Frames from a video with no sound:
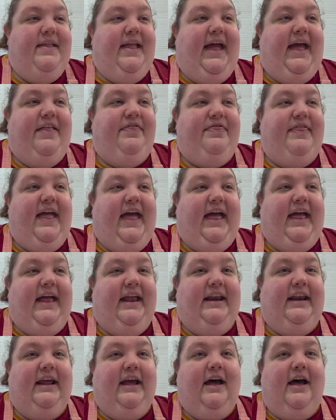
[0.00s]
And
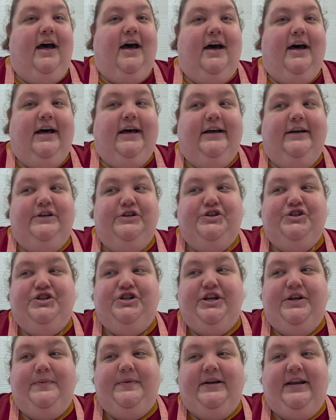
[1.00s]
then
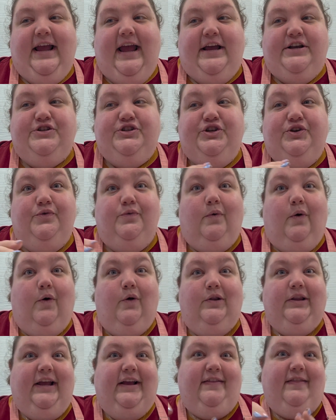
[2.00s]
she would get to
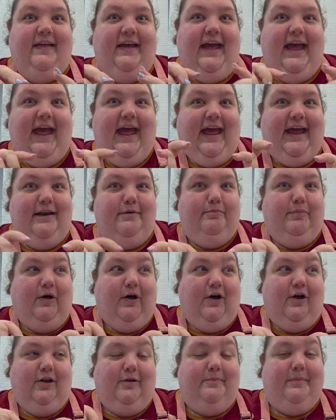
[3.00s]
roll the head
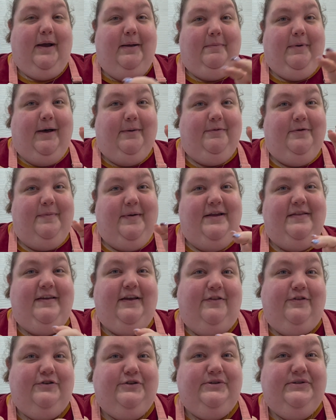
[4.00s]
ball. My mom would make the
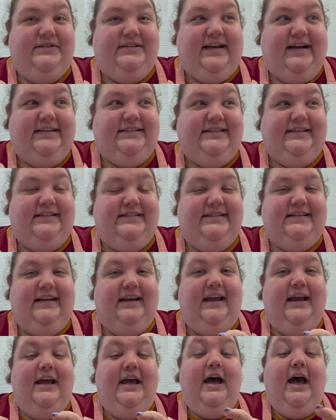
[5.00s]
other 2 sizes.
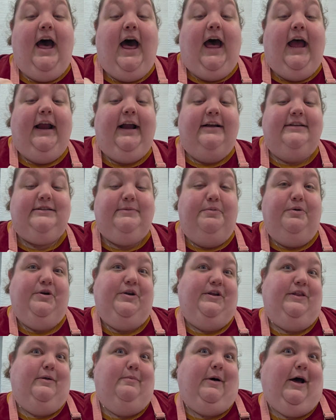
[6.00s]
And I got to put
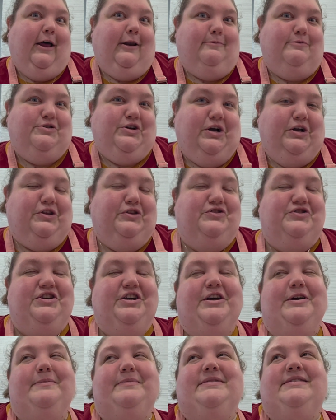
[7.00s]
in the bottom chocolate
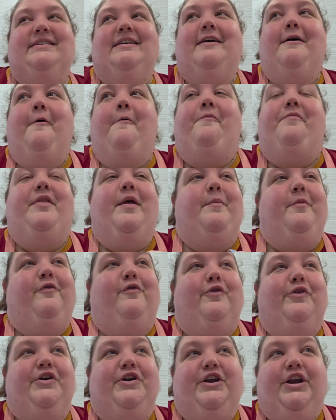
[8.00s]
chips. Then
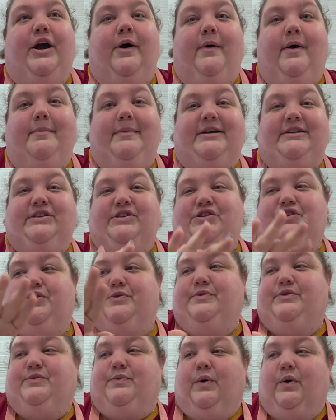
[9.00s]
before you know it, my
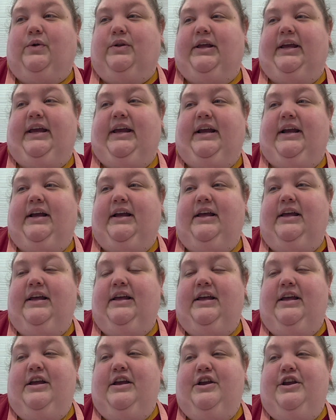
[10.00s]
sister was rolling,
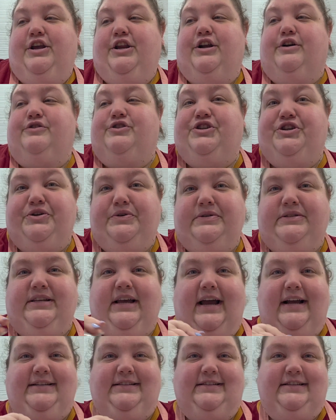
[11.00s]
2
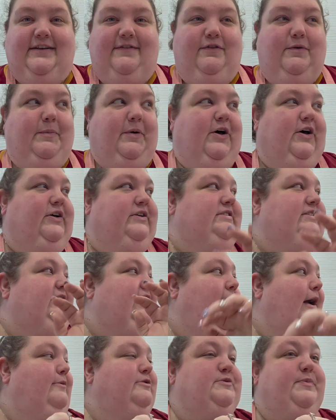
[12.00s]
sizes of the balls. And
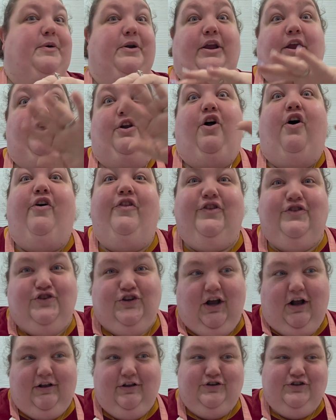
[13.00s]
I was putting in all the
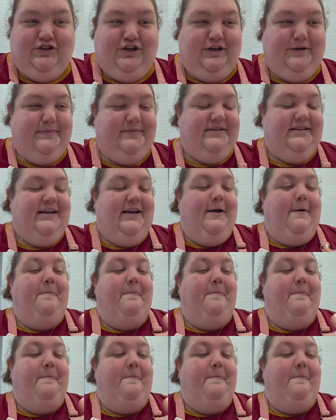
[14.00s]
chocolate chips.